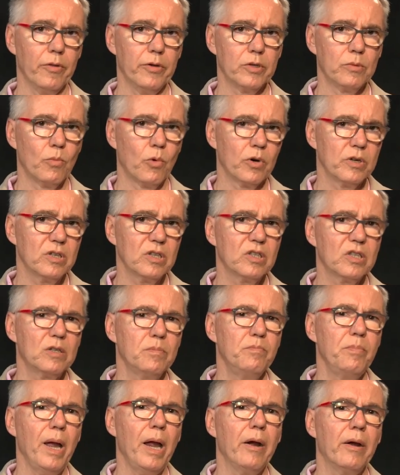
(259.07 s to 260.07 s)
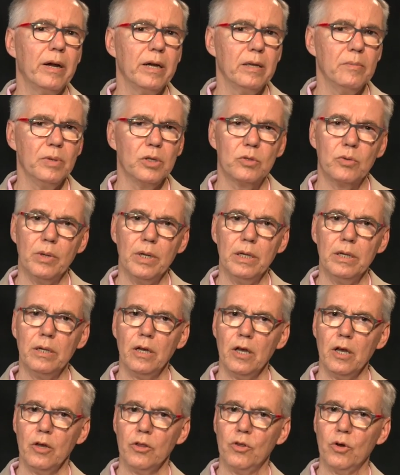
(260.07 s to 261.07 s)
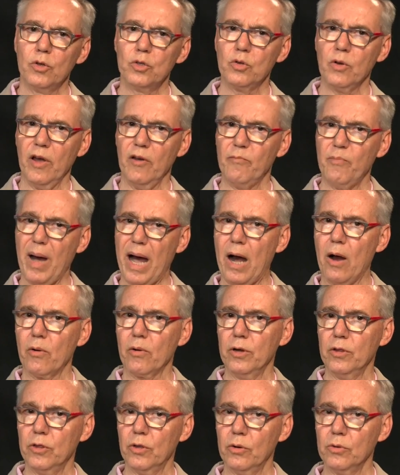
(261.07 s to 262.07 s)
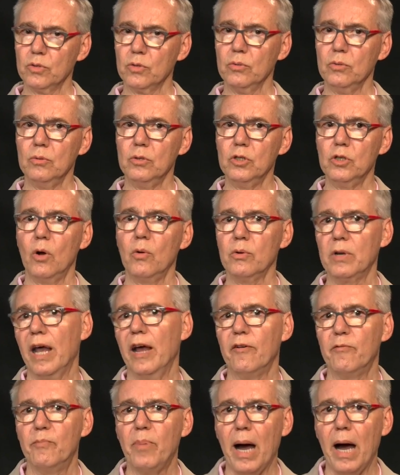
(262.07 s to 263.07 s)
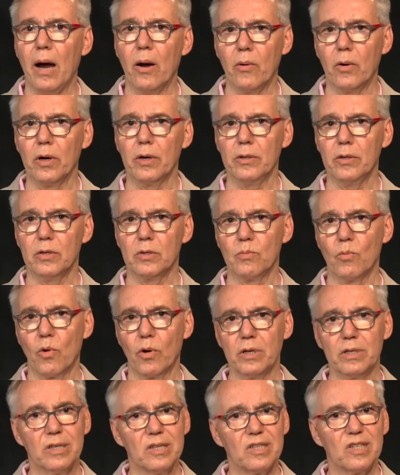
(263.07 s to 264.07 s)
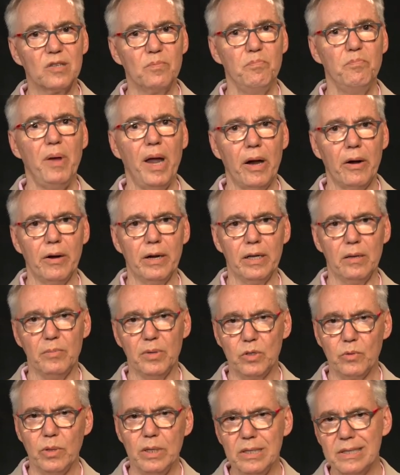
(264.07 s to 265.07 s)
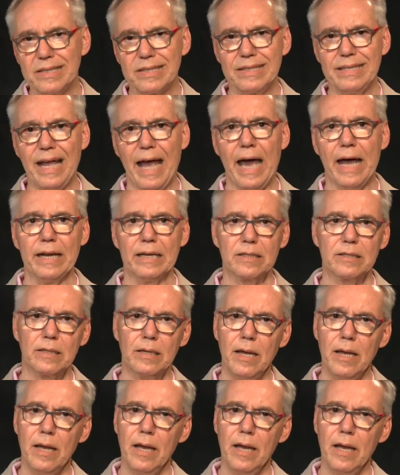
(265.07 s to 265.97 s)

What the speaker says: There's more disparity between those who have power and those who don't have power. There's more disparity between status.